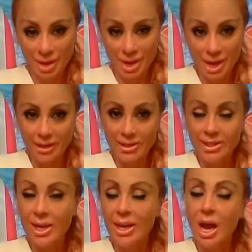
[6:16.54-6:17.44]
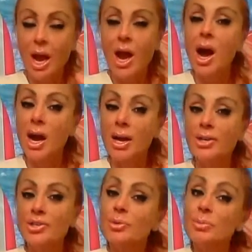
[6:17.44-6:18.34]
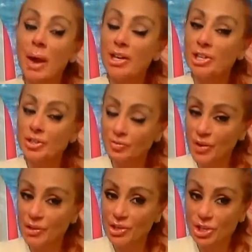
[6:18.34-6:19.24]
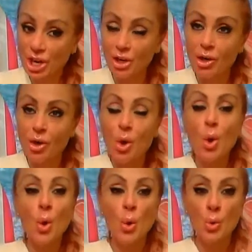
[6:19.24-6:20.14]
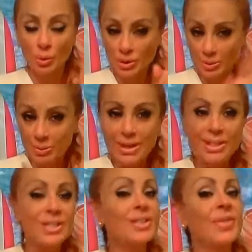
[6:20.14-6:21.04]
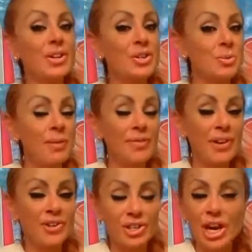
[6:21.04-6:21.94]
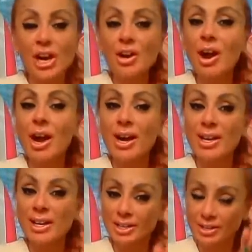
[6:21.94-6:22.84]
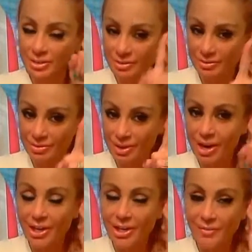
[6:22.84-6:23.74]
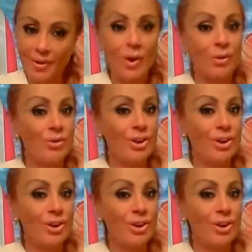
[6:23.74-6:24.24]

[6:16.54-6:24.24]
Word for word: And it's like, I do my fair share, which means if I do my fair share, I get, I get a vote.